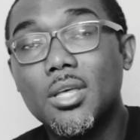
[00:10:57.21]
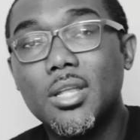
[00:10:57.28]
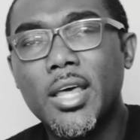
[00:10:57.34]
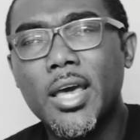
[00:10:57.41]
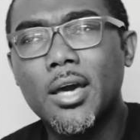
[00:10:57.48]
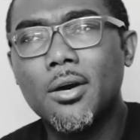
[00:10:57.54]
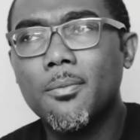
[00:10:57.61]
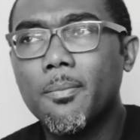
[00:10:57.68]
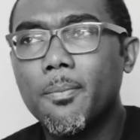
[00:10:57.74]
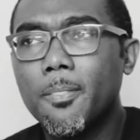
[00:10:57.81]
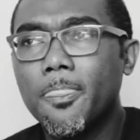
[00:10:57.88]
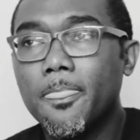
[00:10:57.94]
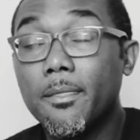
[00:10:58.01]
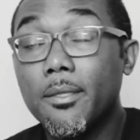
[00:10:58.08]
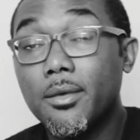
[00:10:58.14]
Now,
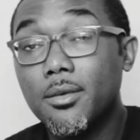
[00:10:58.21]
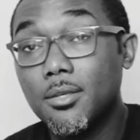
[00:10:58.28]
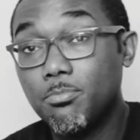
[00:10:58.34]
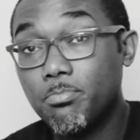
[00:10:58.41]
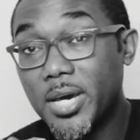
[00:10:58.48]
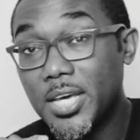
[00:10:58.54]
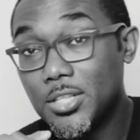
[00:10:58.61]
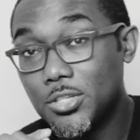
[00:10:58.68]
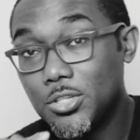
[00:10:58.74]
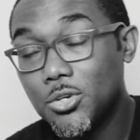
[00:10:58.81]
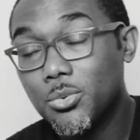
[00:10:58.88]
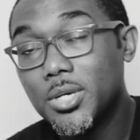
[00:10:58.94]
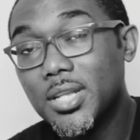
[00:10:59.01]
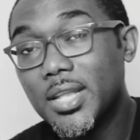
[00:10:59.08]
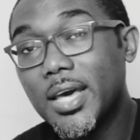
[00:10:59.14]
by
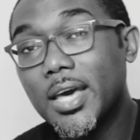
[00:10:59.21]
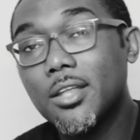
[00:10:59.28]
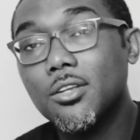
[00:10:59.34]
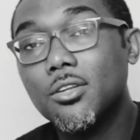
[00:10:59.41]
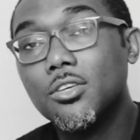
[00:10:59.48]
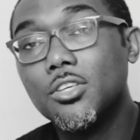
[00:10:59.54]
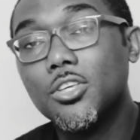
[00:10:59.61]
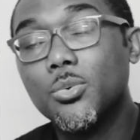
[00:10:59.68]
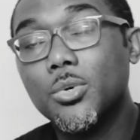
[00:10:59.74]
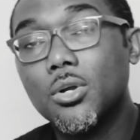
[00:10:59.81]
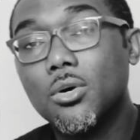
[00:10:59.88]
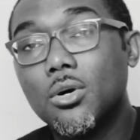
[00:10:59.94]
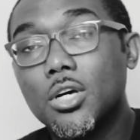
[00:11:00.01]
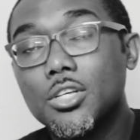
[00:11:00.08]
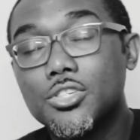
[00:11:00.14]
doing that, you would
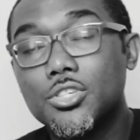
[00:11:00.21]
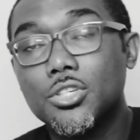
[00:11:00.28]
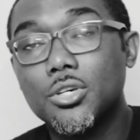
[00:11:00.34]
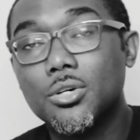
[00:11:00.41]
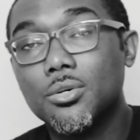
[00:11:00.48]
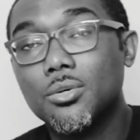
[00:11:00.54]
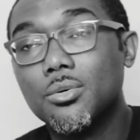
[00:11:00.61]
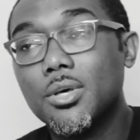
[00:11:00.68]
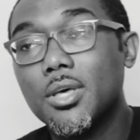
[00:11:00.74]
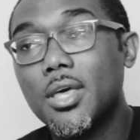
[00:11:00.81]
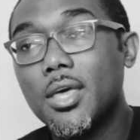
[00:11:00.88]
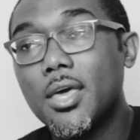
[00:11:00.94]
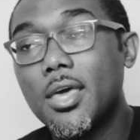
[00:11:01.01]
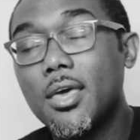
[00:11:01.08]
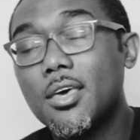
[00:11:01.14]
have also
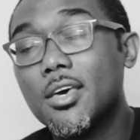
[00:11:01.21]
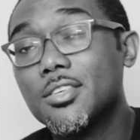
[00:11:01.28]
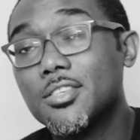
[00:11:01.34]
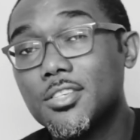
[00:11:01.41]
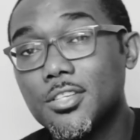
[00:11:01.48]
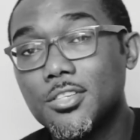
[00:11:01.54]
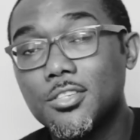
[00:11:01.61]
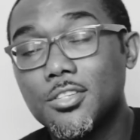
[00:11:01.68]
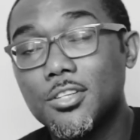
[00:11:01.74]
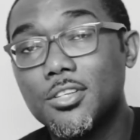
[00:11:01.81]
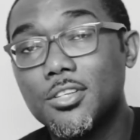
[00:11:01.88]
assisted